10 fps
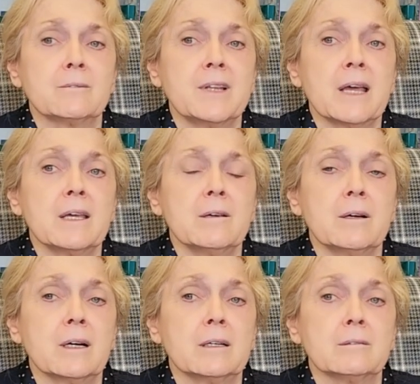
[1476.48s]
they
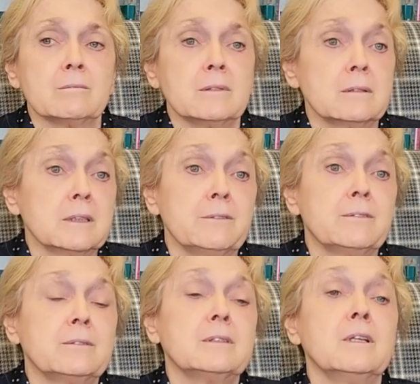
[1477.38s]

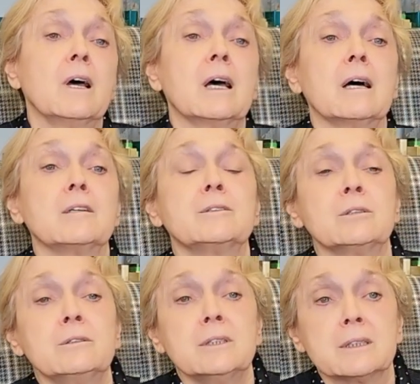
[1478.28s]
lived
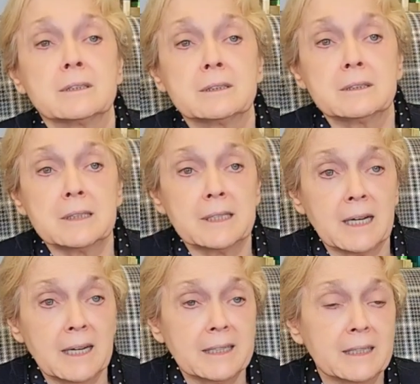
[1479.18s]
2 years in
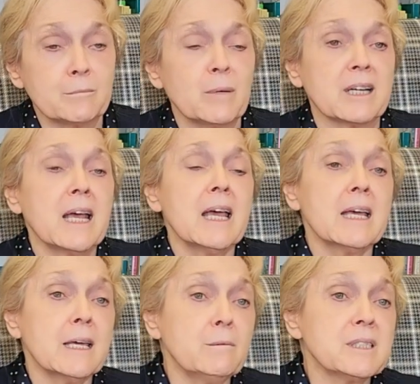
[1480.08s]
hiding, but
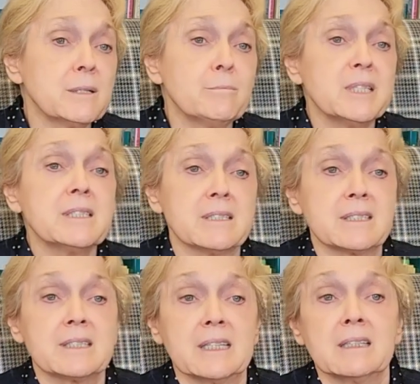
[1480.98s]
he was in
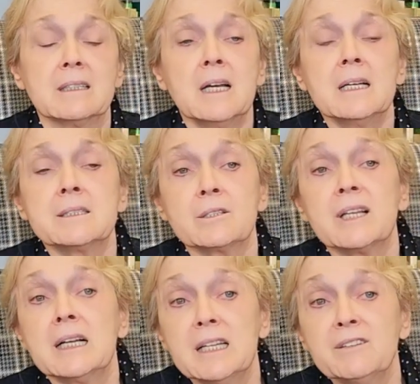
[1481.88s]
business there. So
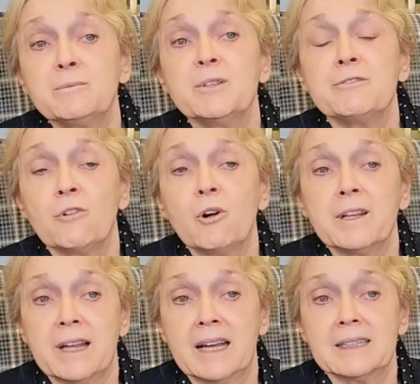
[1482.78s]
they lived
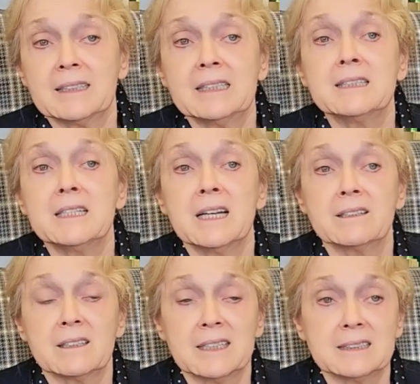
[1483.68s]
before that in the
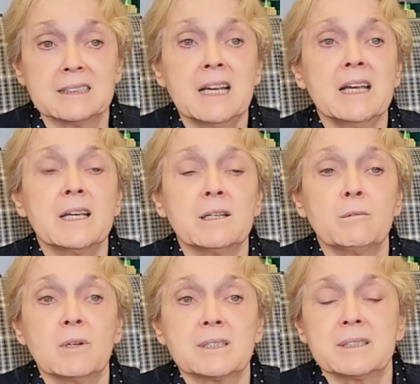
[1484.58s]
Netherlands.
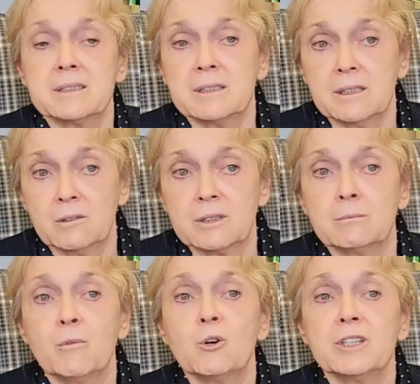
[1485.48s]
It was,
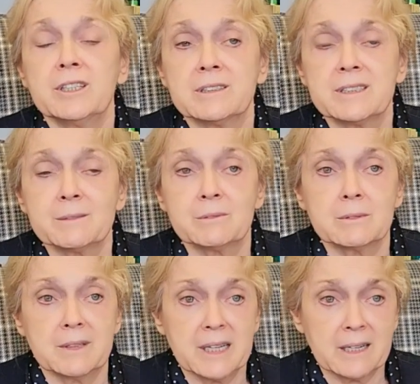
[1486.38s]
more years
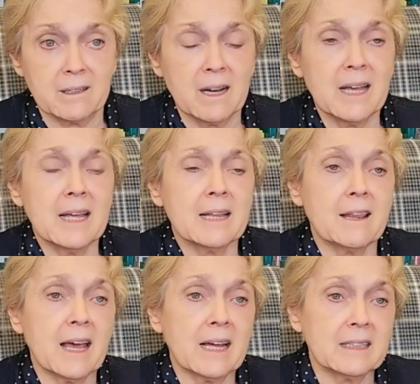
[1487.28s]
there
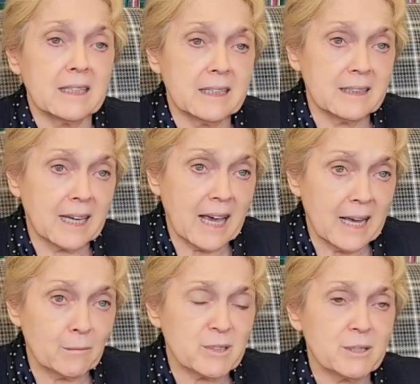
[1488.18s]
than in the
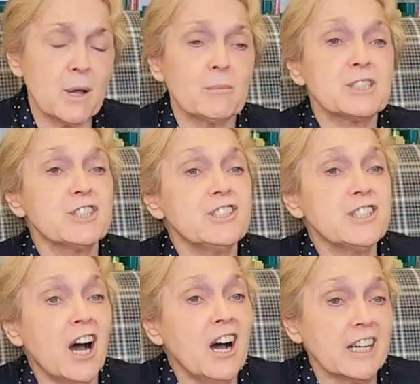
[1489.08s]
camps. But she
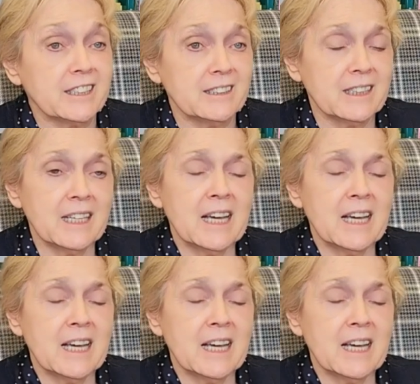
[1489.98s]
died